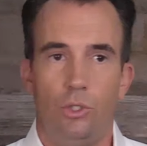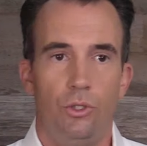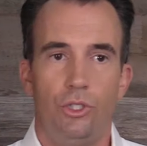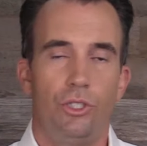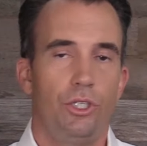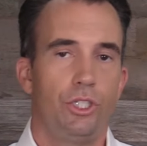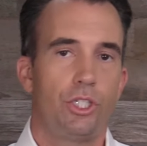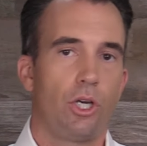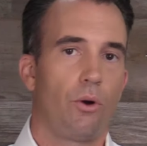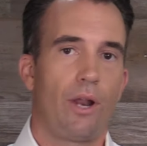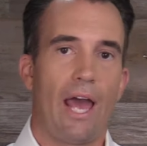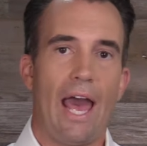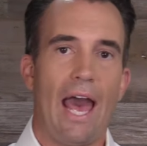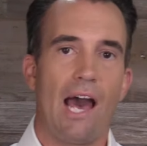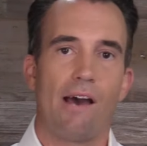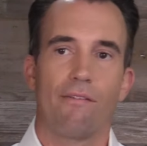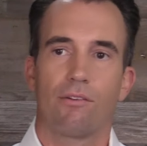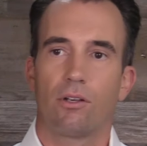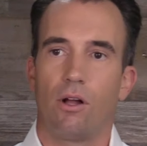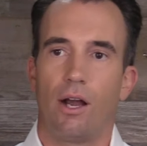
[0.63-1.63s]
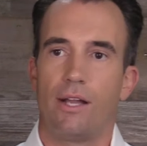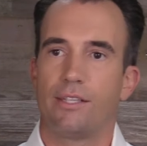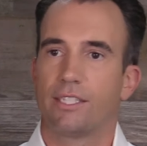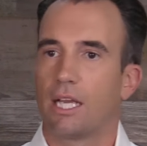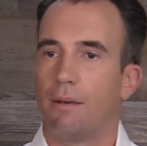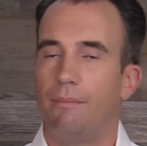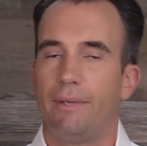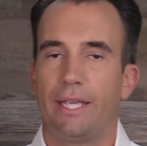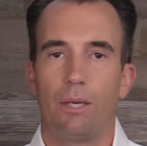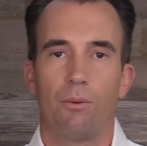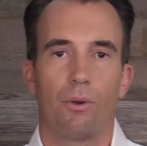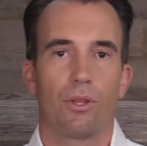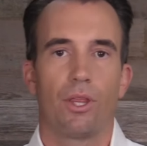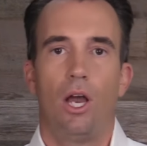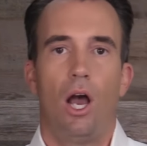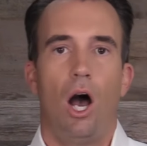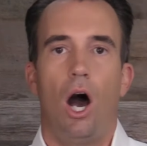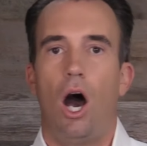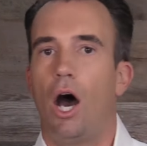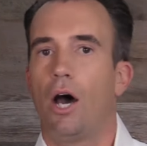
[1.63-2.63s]
usually don't have clients coming in with
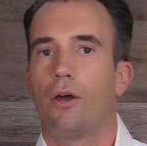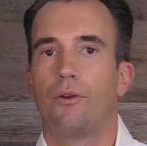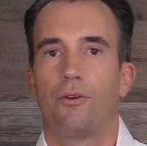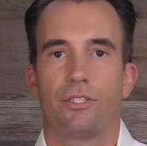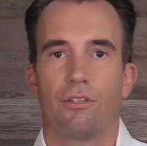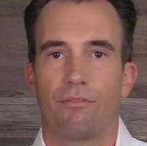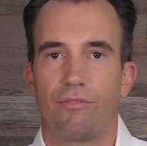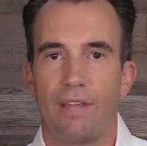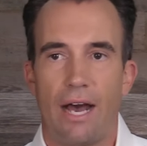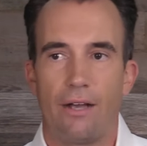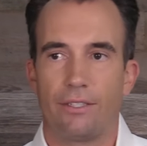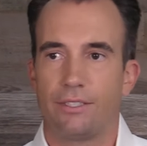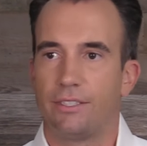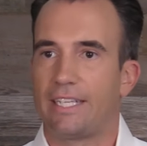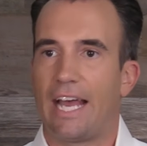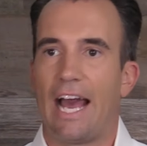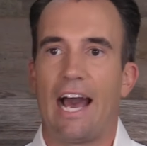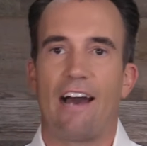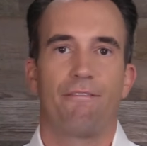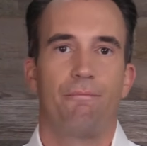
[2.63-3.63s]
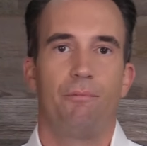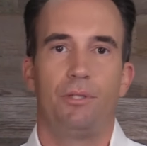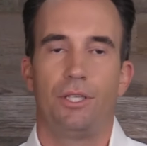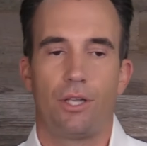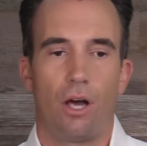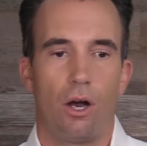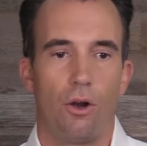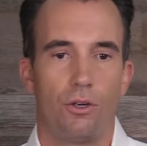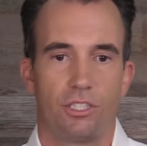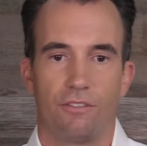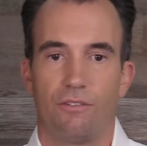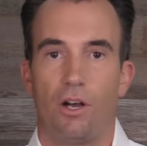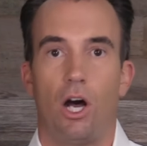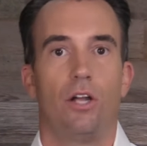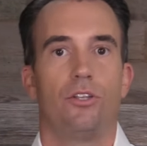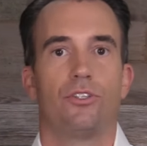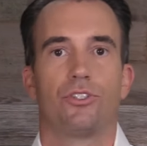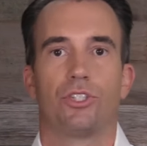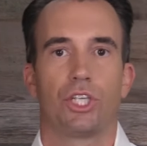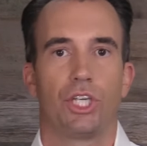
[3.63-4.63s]
hundreds of thousands, half million dollars of
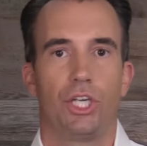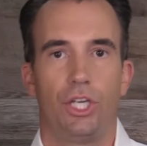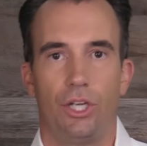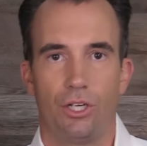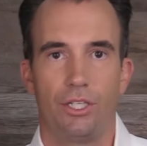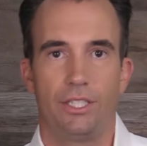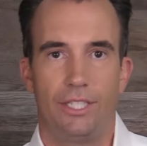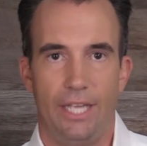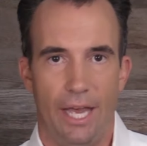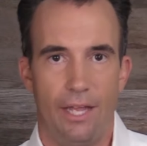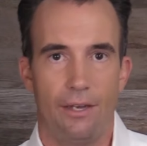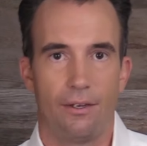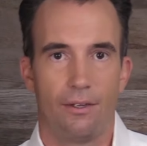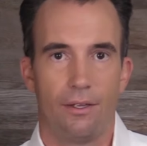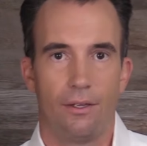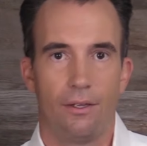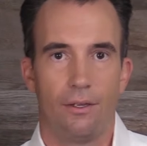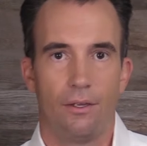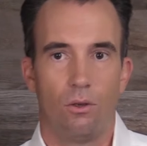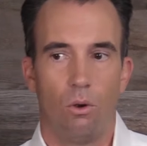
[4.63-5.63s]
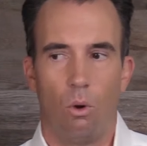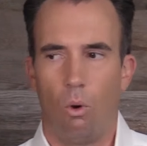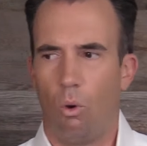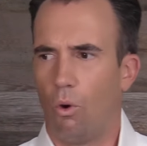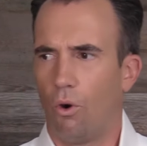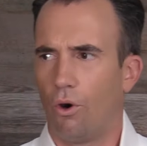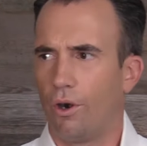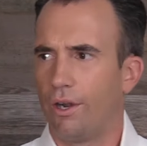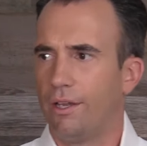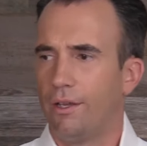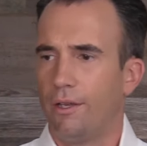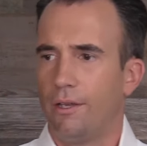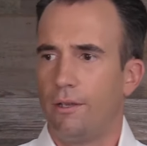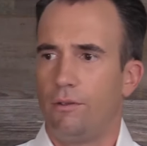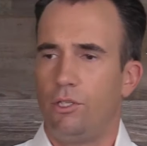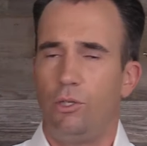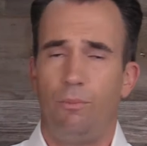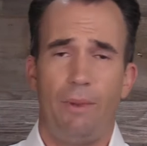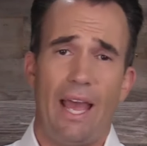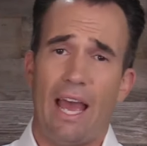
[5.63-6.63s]
unsecured debt, or
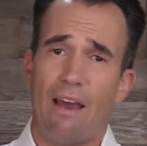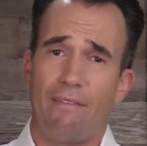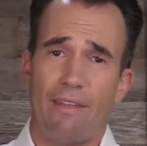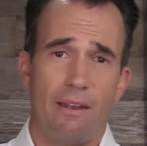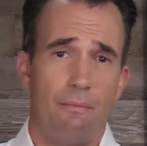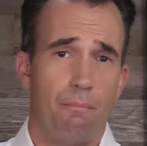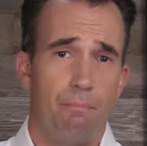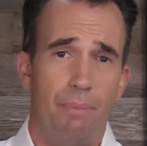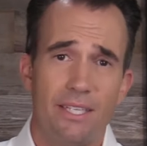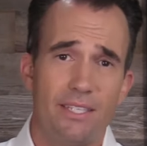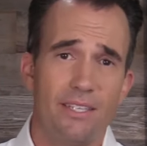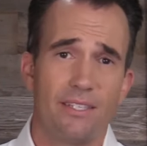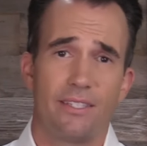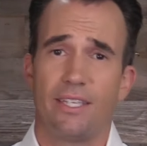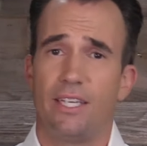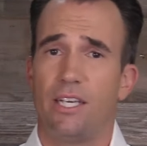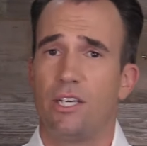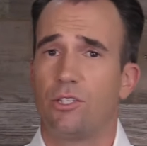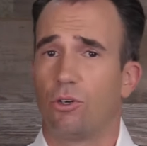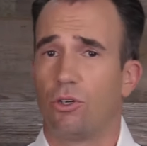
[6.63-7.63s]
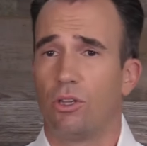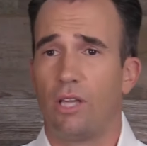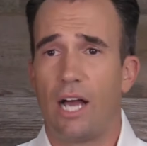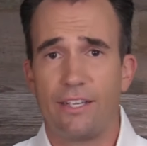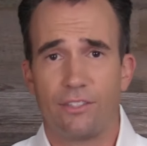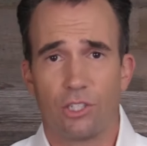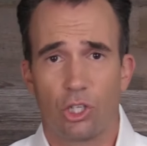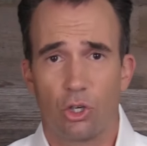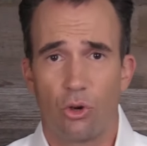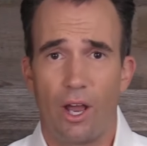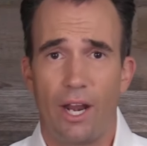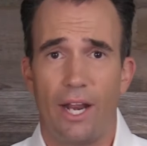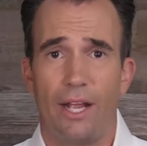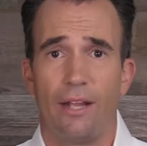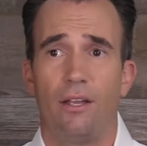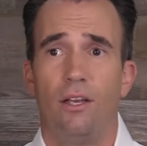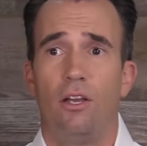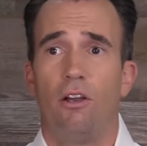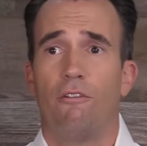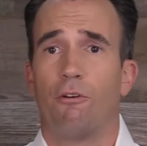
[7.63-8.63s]
you may have that in businesses or lines of
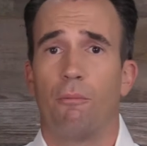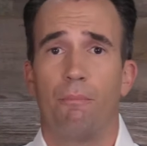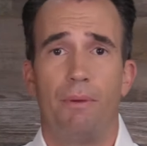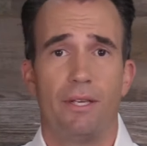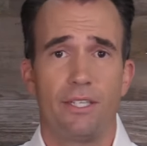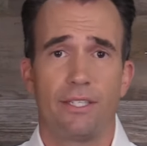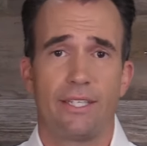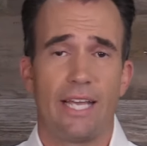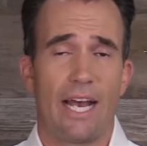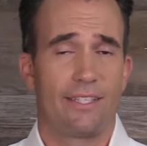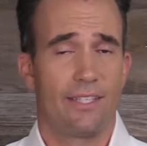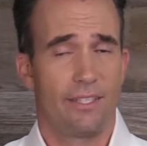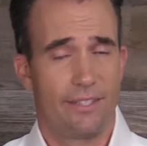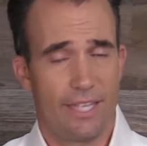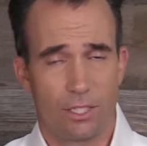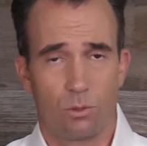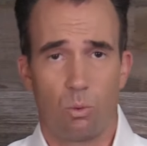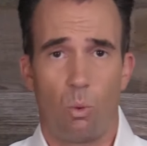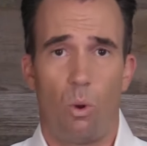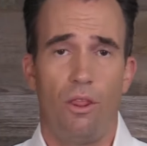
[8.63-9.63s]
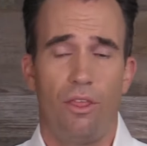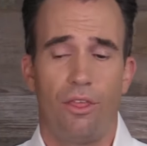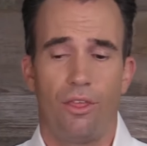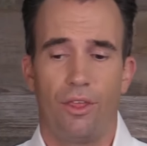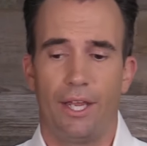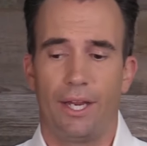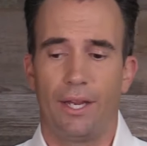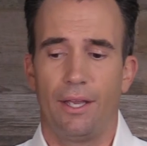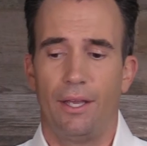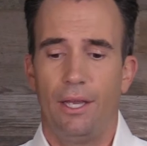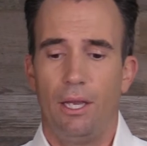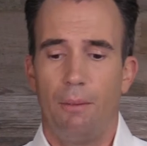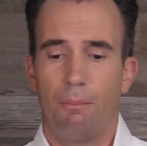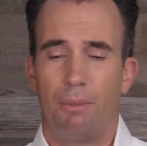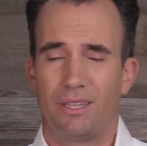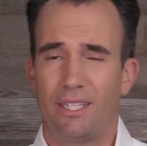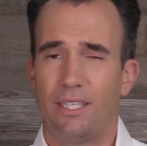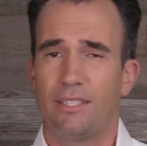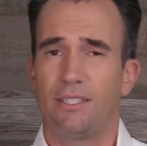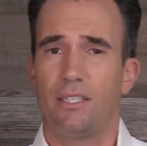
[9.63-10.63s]
credit for business assets. That's one thing.
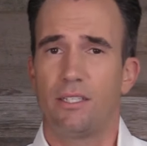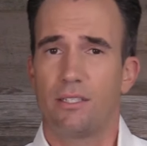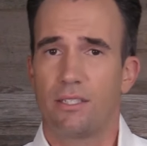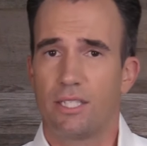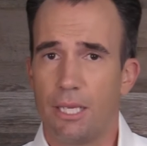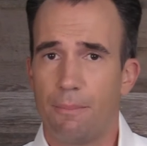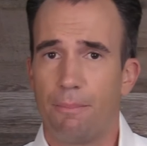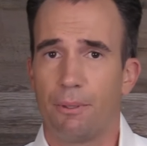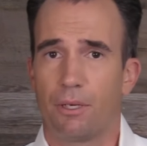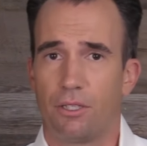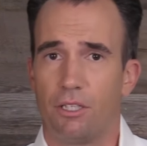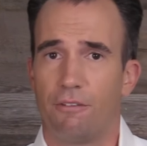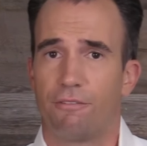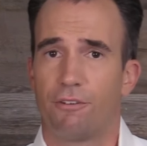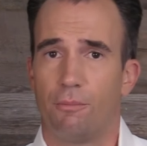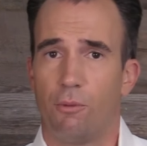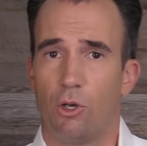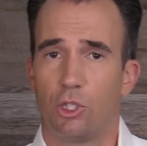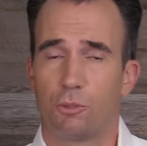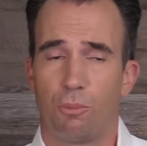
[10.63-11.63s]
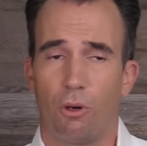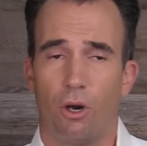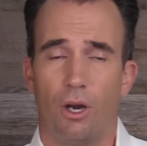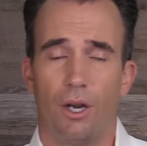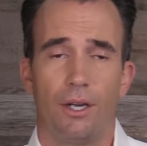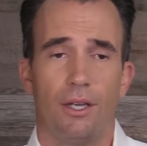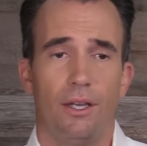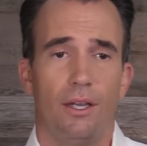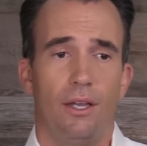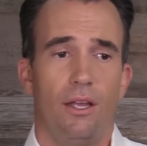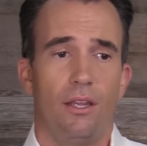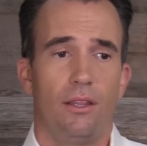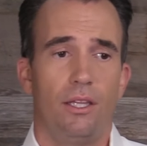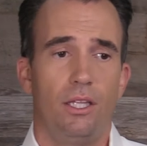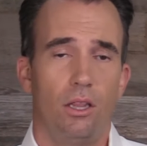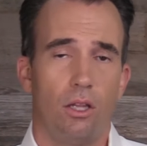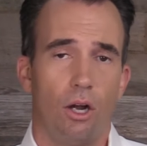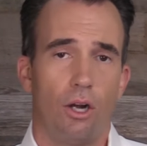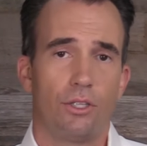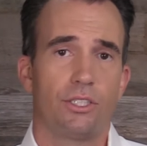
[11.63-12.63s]
But this is typically, for the most part,
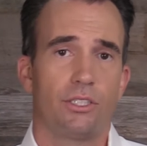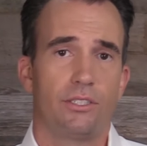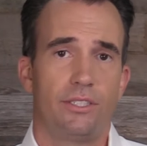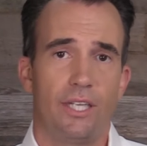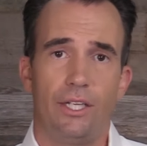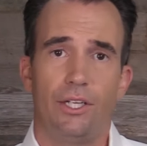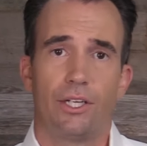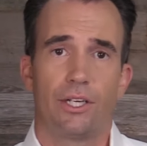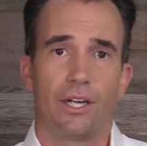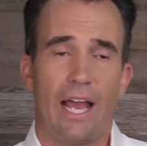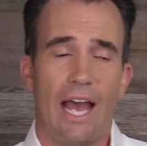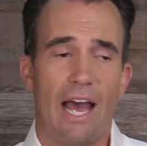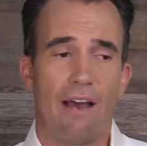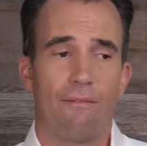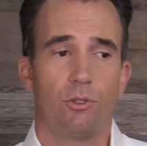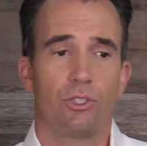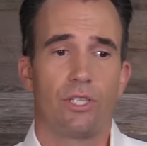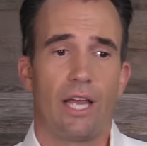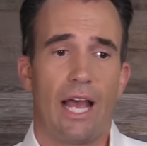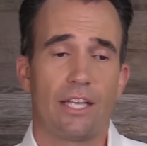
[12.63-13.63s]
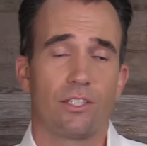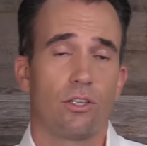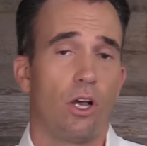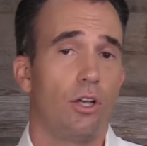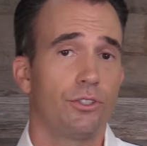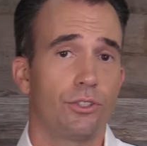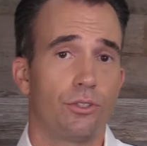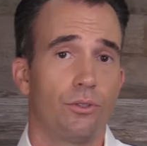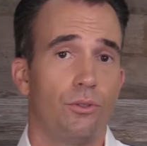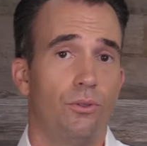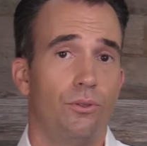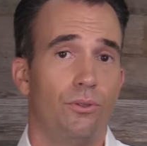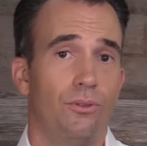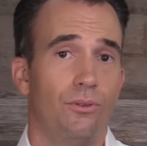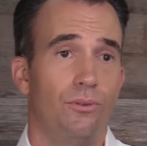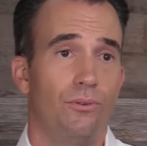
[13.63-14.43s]
the largest debt you're going to have, which has also,